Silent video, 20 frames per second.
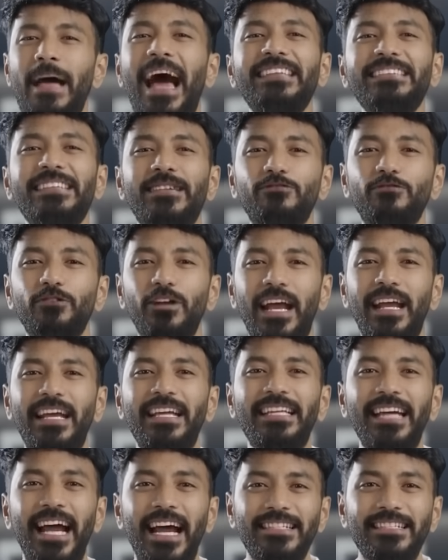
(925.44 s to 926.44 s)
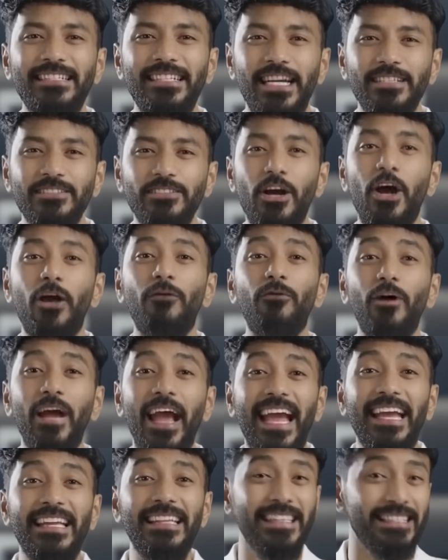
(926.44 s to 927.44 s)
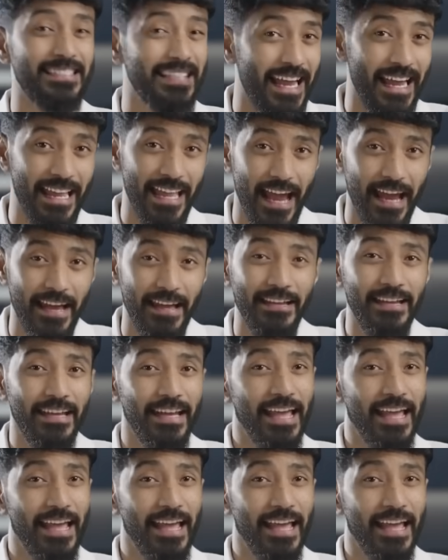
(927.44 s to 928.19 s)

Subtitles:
massive training datasets for Helix AI.